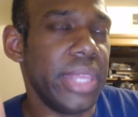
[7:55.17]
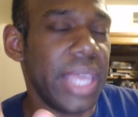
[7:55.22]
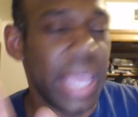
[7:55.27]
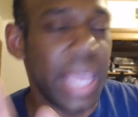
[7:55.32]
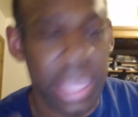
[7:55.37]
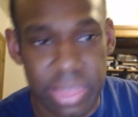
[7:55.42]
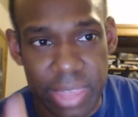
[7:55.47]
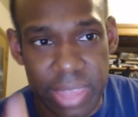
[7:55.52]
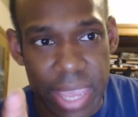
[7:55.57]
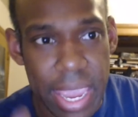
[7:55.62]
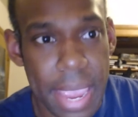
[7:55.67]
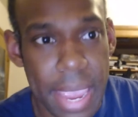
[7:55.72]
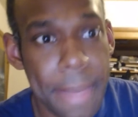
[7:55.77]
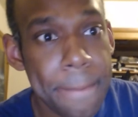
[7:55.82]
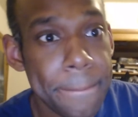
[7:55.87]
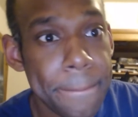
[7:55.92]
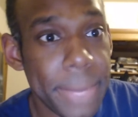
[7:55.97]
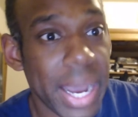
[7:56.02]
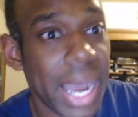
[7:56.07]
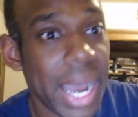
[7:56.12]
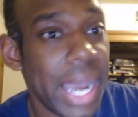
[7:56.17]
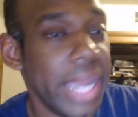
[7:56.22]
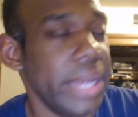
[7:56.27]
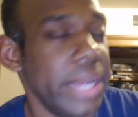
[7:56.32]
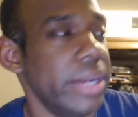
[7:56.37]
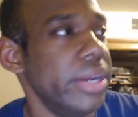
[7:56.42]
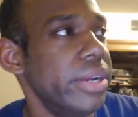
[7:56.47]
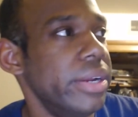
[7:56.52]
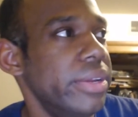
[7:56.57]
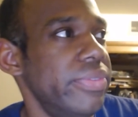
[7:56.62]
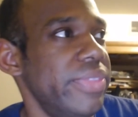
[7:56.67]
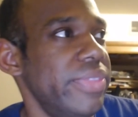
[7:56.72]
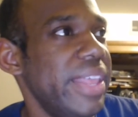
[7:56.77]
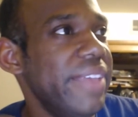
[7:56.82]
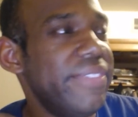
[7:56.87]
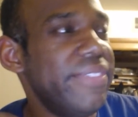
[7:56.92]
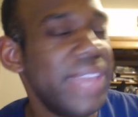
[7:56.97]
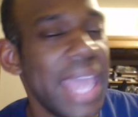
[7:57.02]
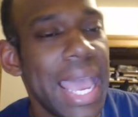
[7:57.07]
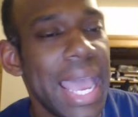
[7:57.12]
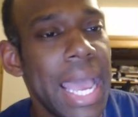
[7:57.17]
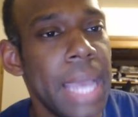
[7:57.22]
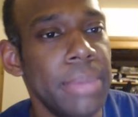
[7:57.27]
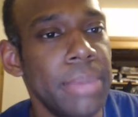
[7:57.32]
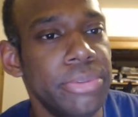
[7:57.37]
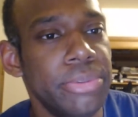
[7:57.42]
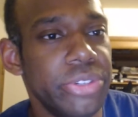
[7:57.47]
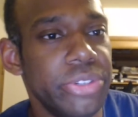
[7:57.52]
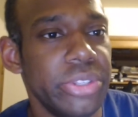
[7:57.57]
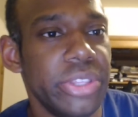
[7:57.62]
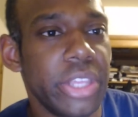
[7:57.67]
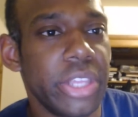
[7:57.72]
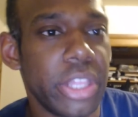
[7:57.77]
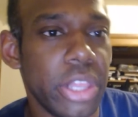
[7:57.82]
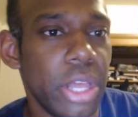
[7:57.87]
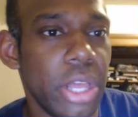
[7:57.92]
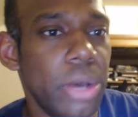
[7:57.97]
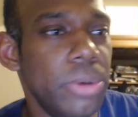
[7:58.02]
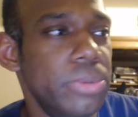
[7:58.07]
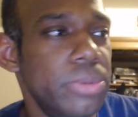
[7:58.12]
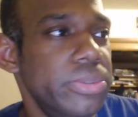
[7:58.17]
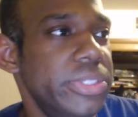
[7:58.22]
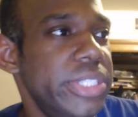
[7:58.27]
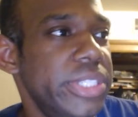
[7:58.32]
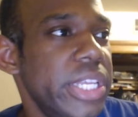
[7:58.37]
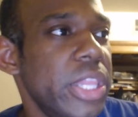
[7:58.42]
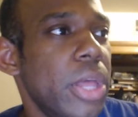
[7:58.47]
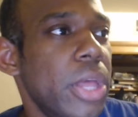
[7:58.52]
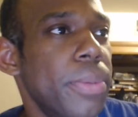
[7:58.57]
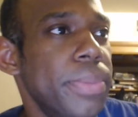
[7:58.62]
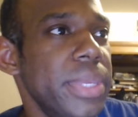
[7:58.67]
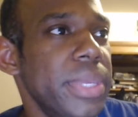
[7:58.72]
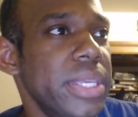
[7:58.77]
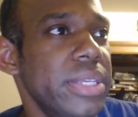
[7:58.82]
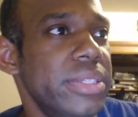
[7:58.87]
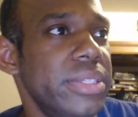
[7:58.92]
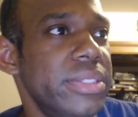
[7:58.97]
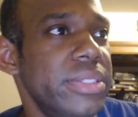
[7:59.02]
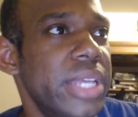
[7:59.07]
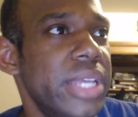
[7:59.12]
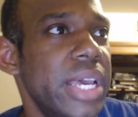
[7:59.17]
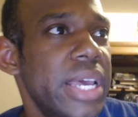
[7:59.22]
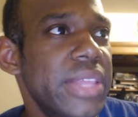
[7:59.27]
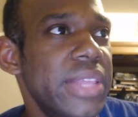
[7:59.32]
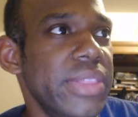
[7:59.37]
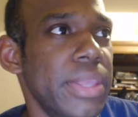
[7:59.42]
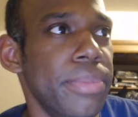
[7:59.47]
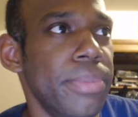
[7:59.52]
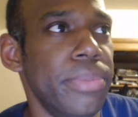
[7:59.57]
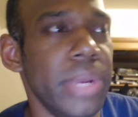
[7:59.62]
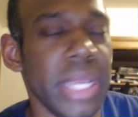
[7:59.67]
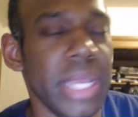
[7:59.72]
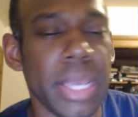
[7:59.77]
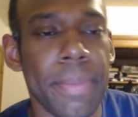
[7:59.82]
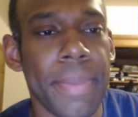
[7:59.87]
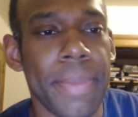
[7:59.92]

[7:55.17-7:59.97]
the Empire. They've captured the clone Zillo Beast. They bring